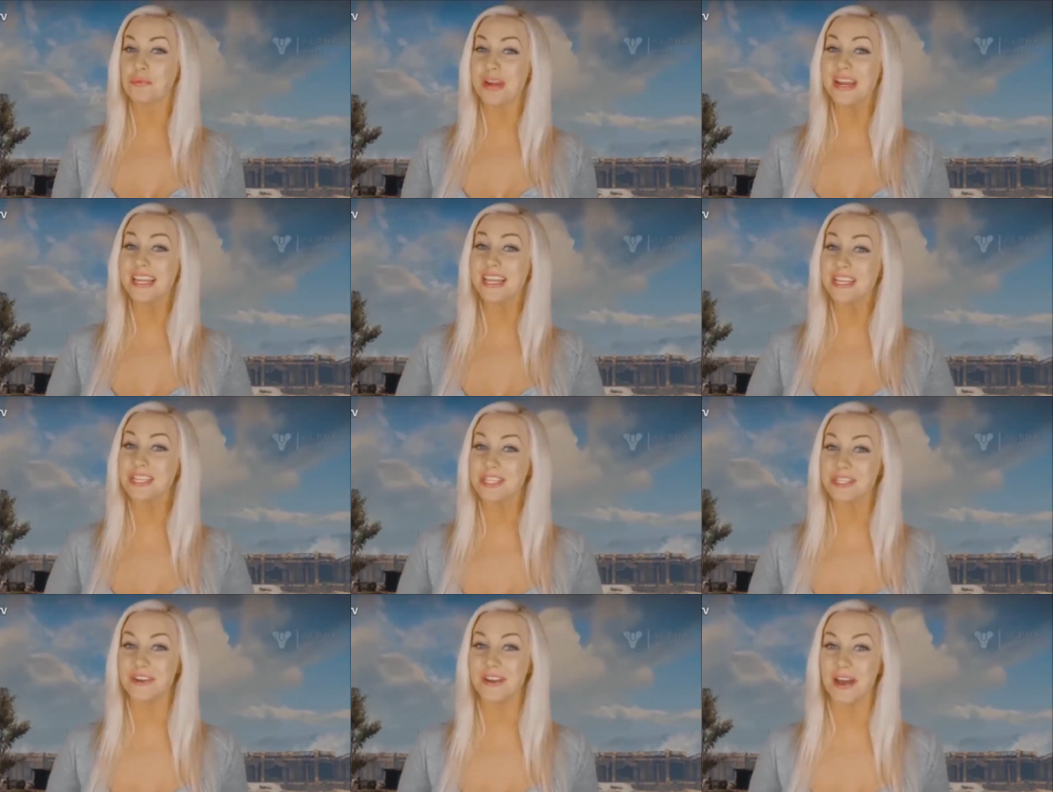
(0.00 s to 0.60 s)
that
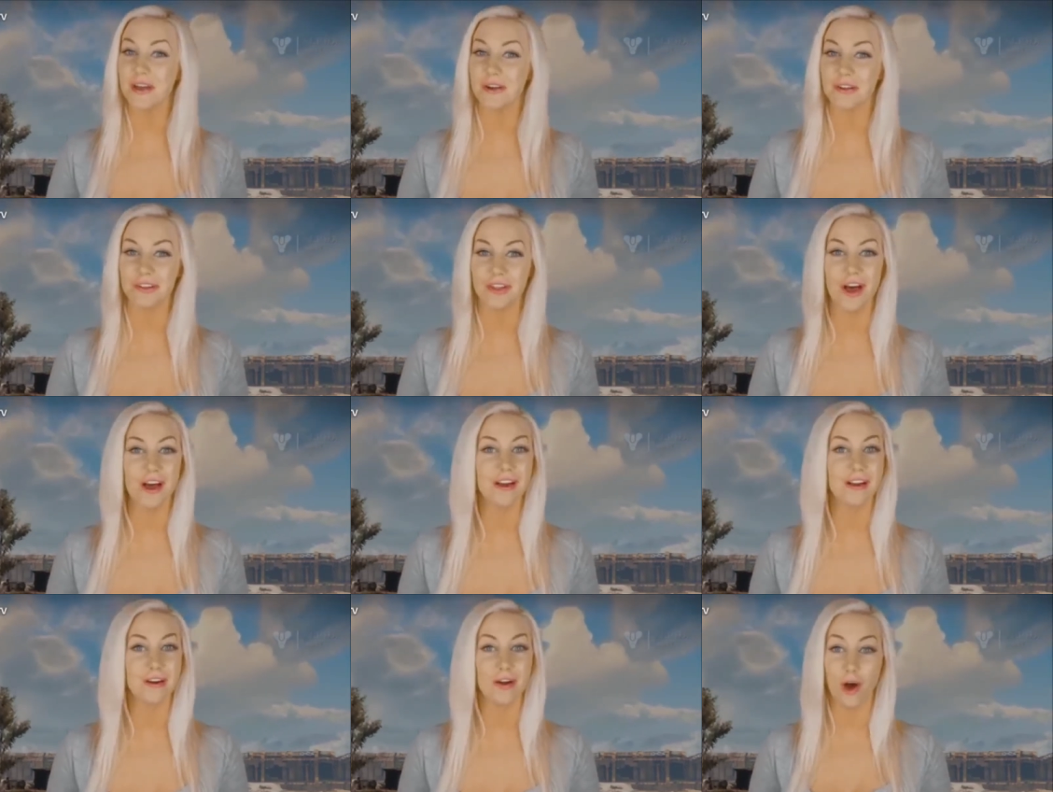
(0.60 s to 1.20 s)
really stood out a
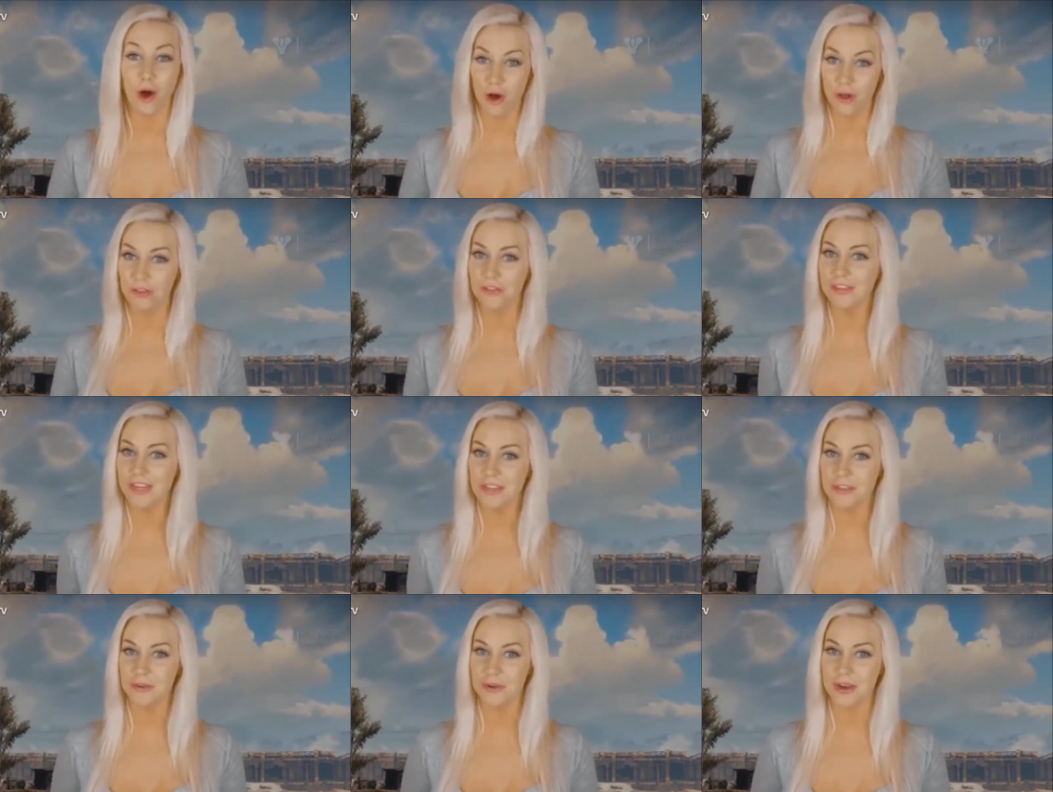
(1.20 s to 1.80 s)
lot in all
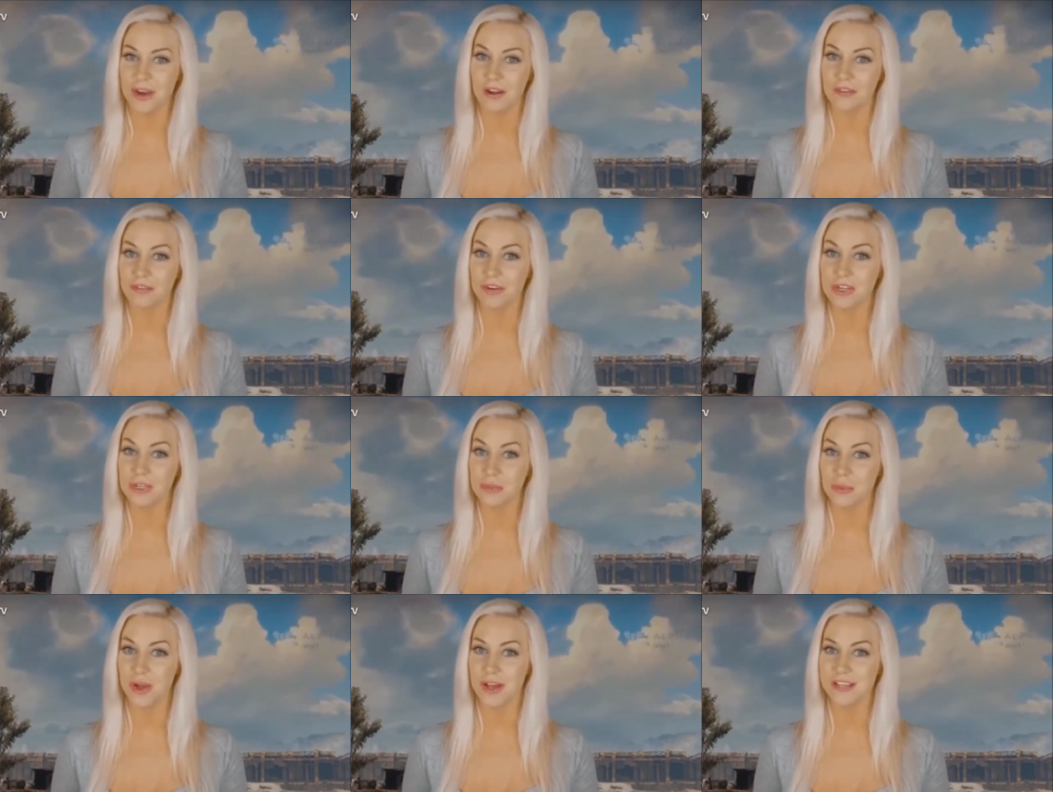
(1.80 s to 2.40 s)
the E3
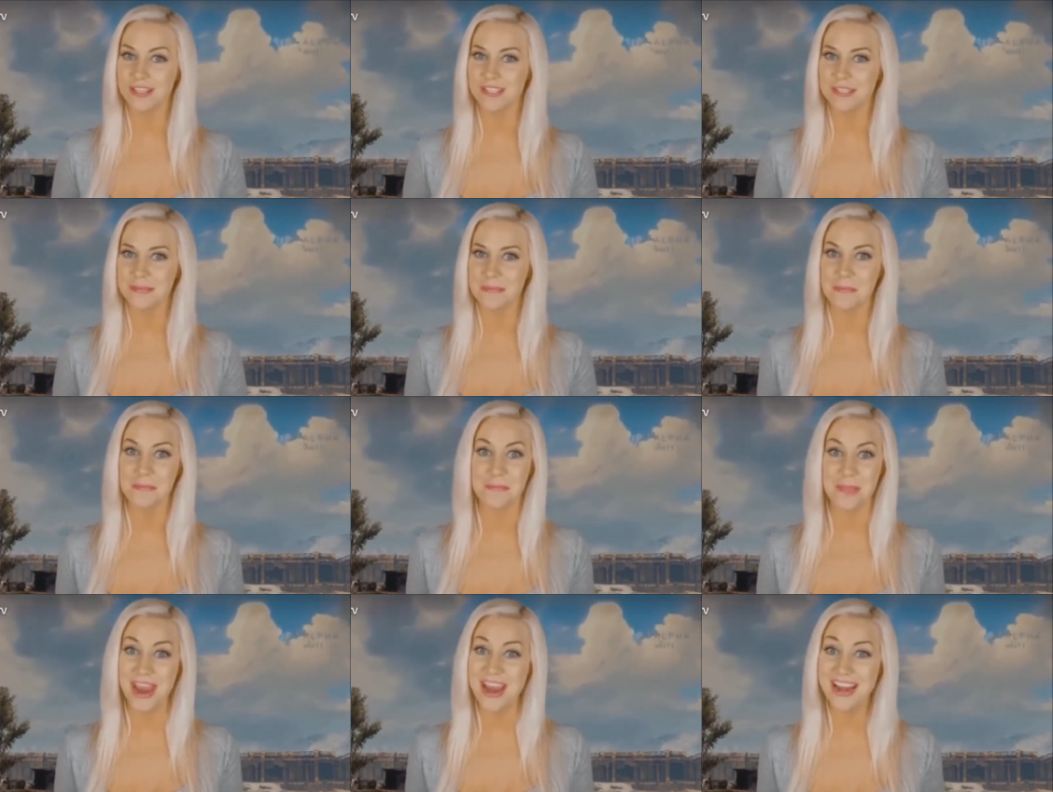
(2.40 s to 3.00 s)
coverage was
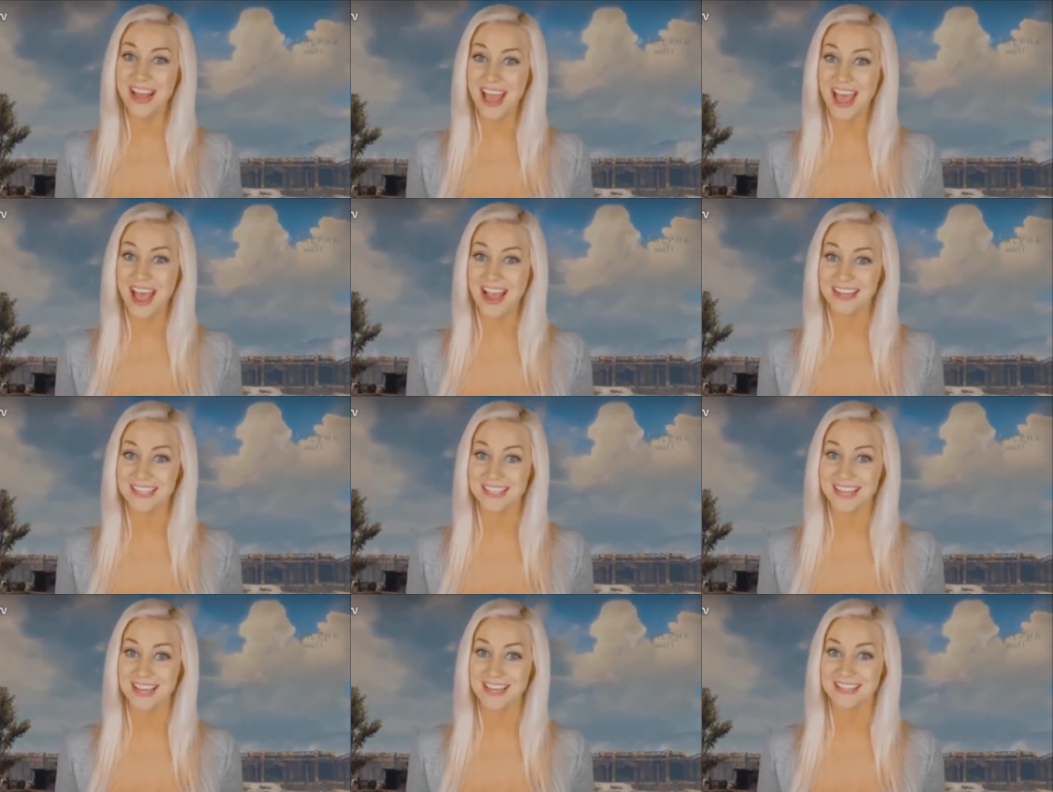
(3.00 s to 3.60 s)
beta
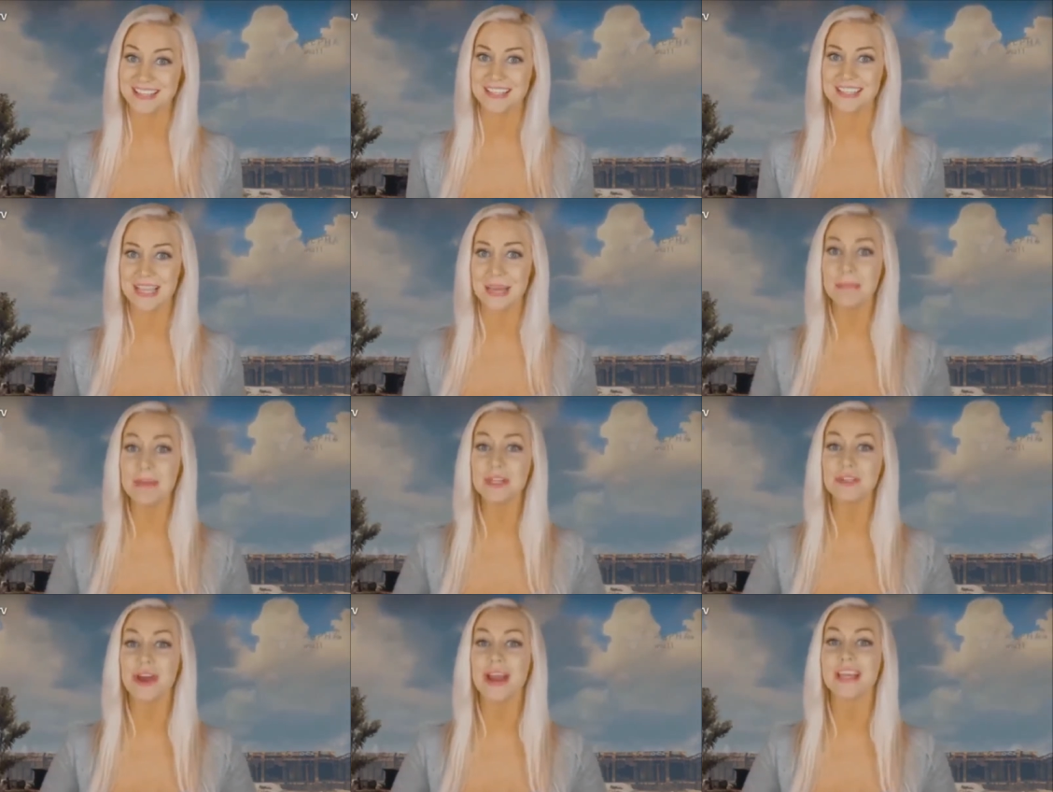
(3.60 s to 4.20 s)
access.
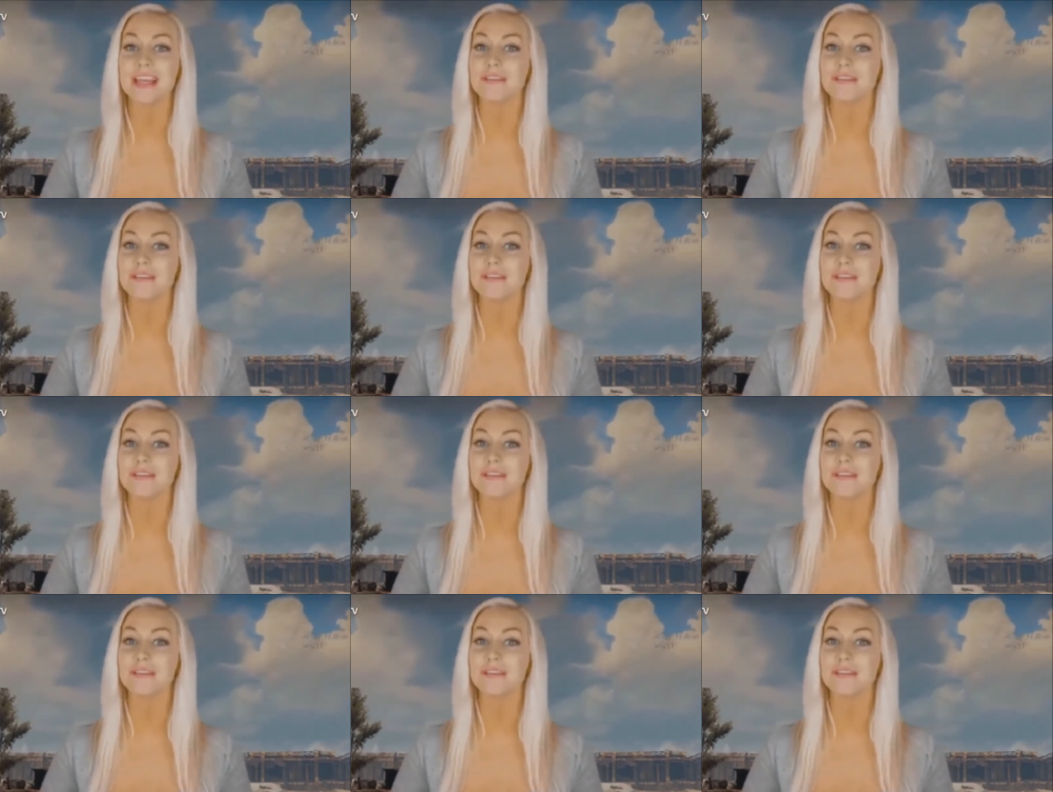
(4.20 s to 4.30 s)
Let me